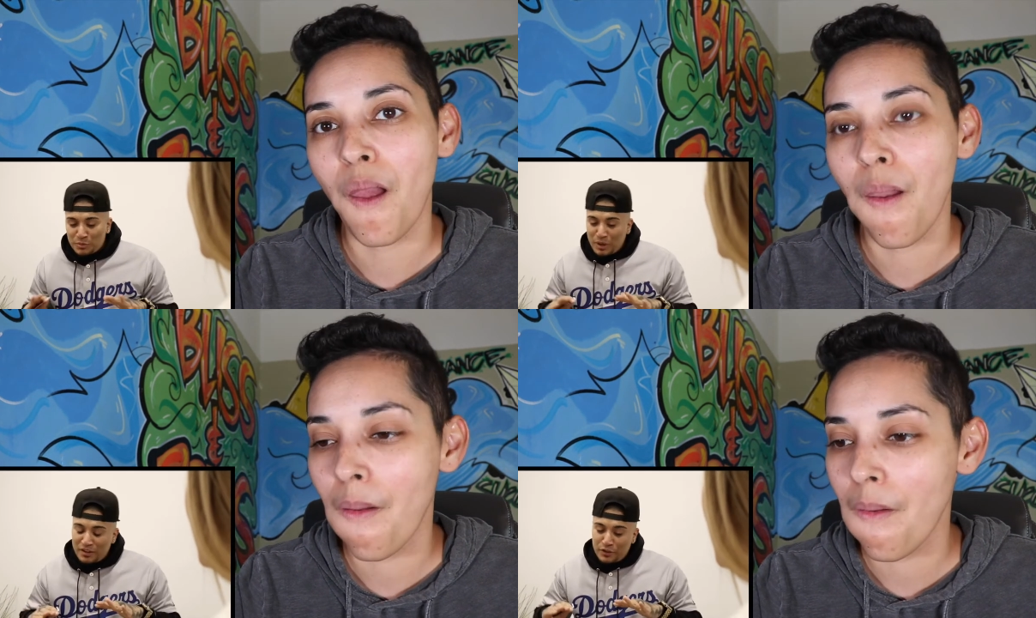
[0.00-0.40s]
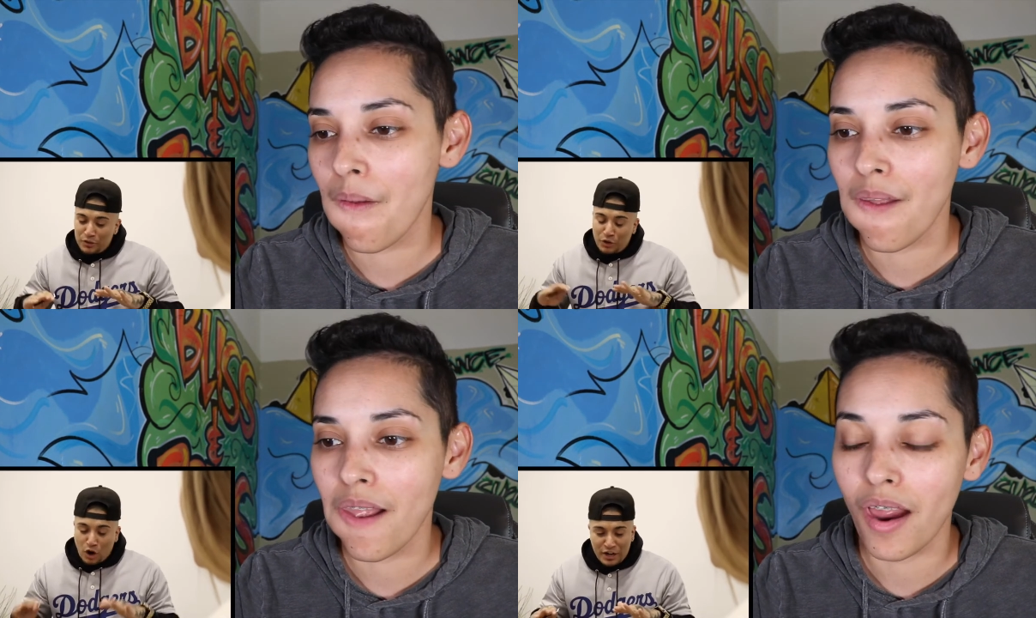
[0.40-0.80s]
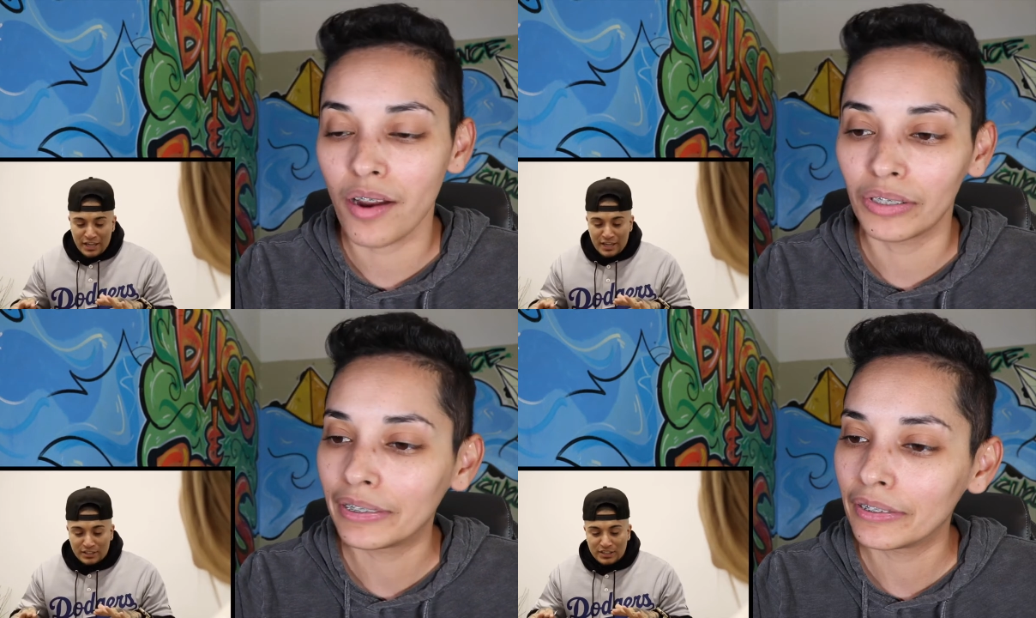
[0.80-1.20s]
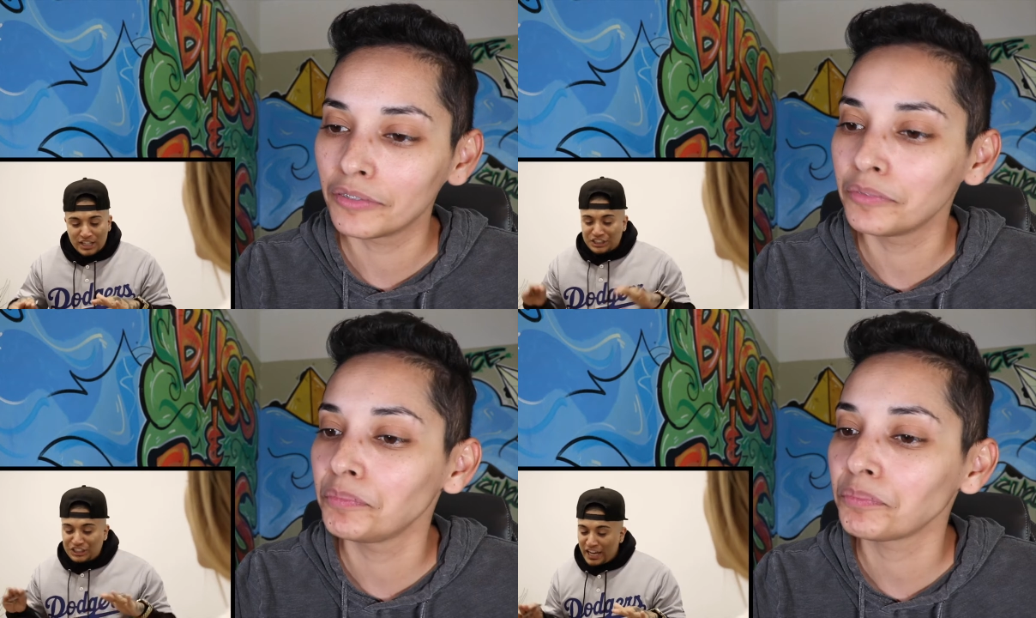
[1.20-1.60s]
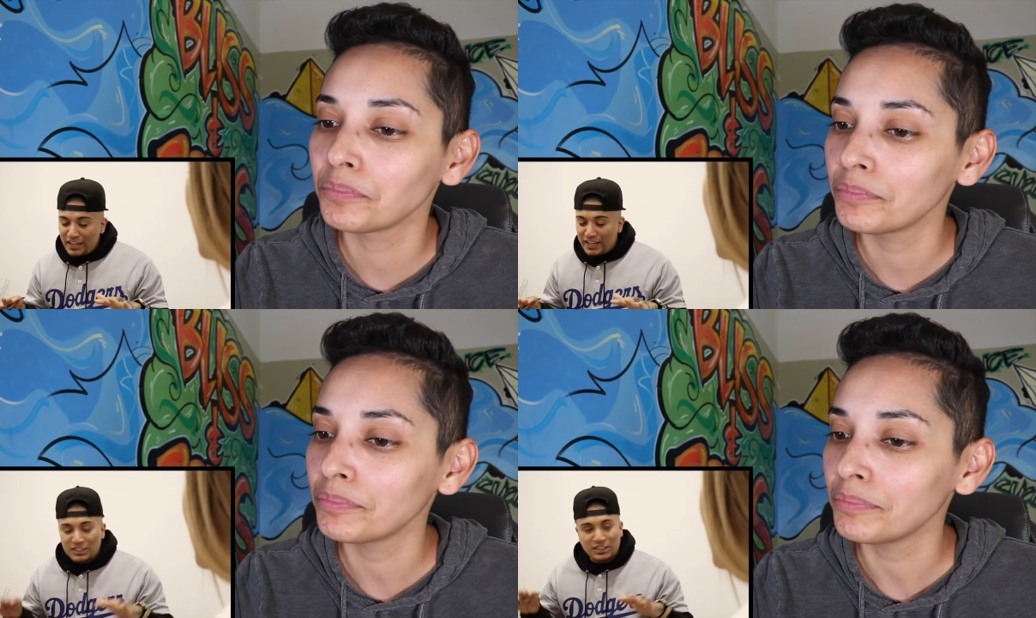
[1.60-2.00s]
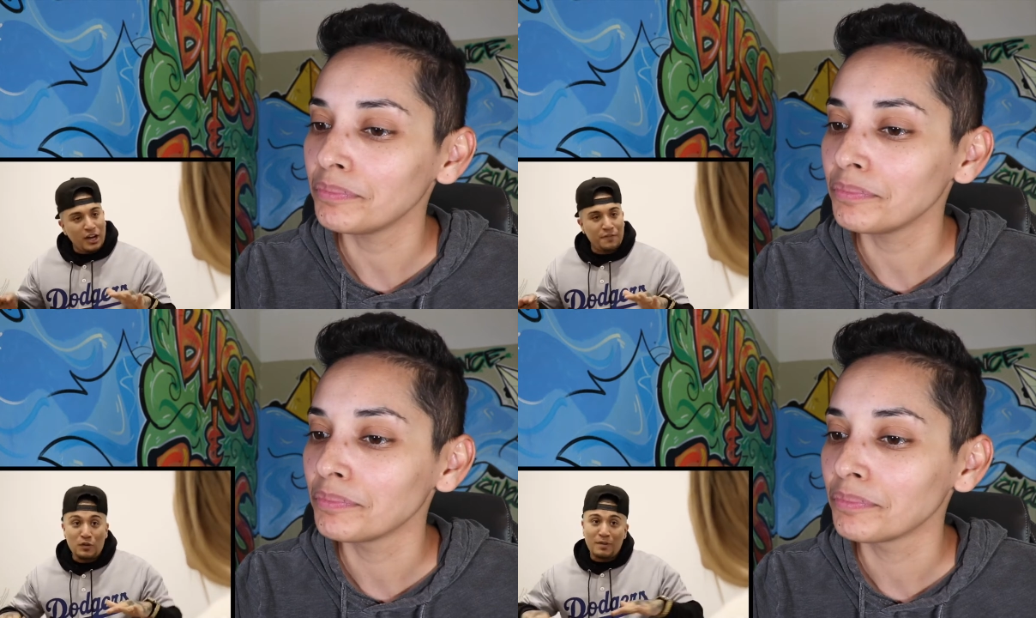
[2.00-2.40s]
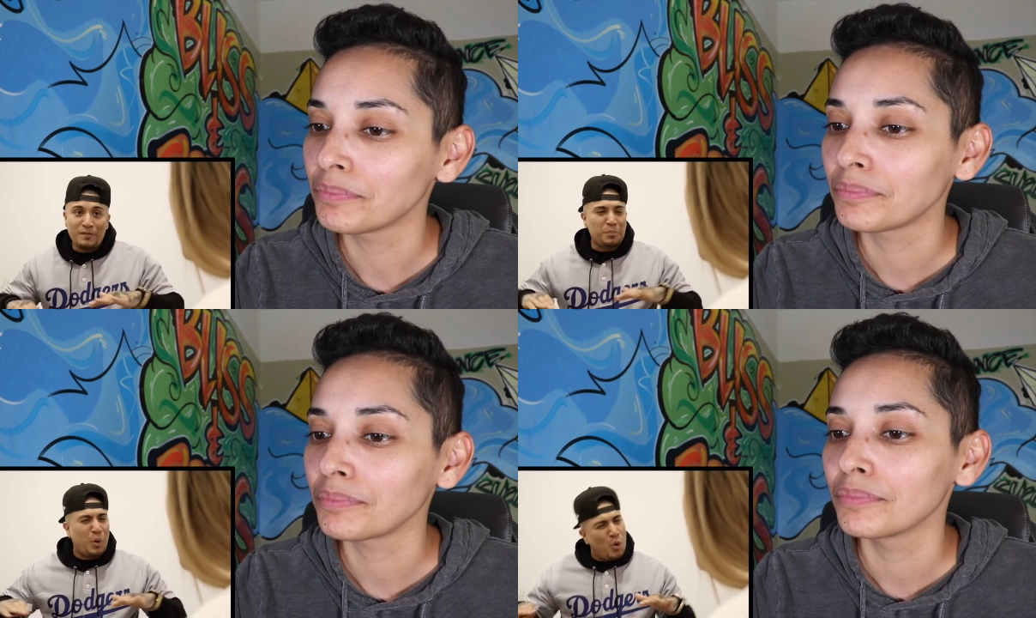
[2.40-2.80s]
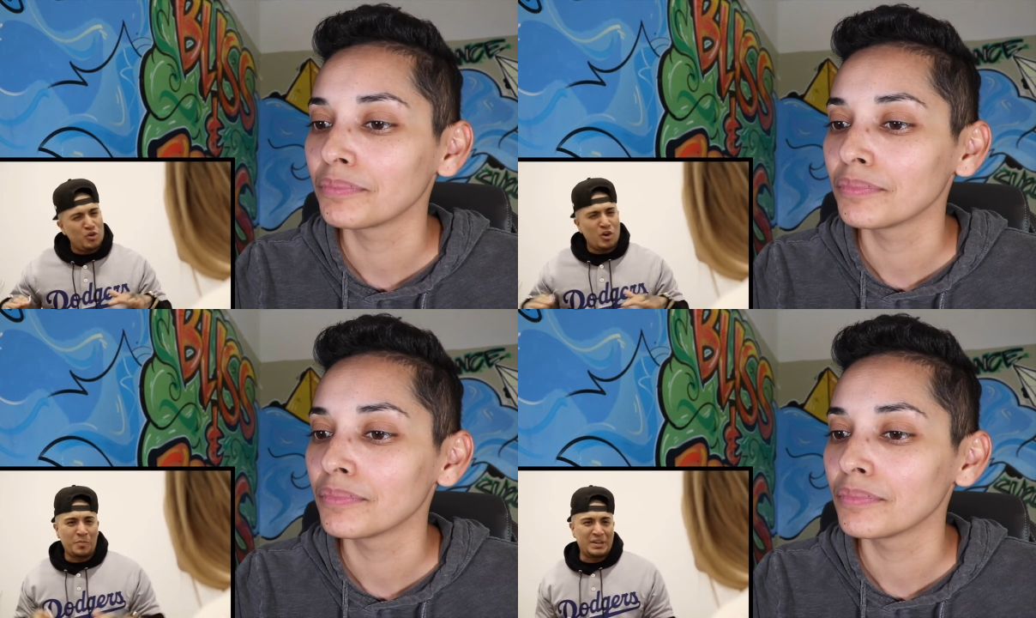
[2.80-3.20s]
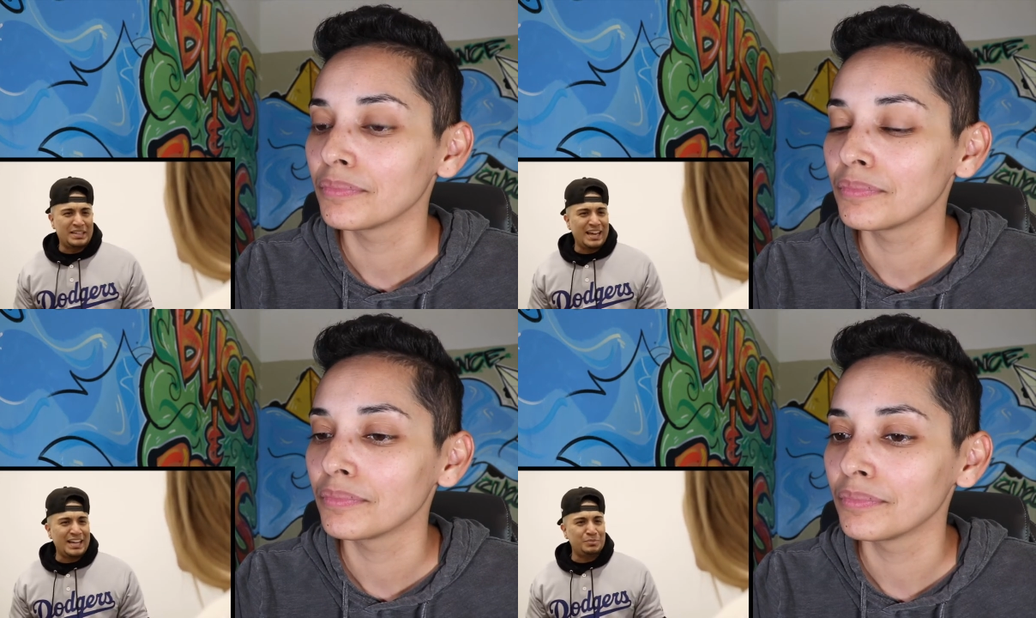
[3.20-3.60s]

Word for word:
Speaker 1: That's probably the dirtiest, shadiest stuff you've ever pulled on me,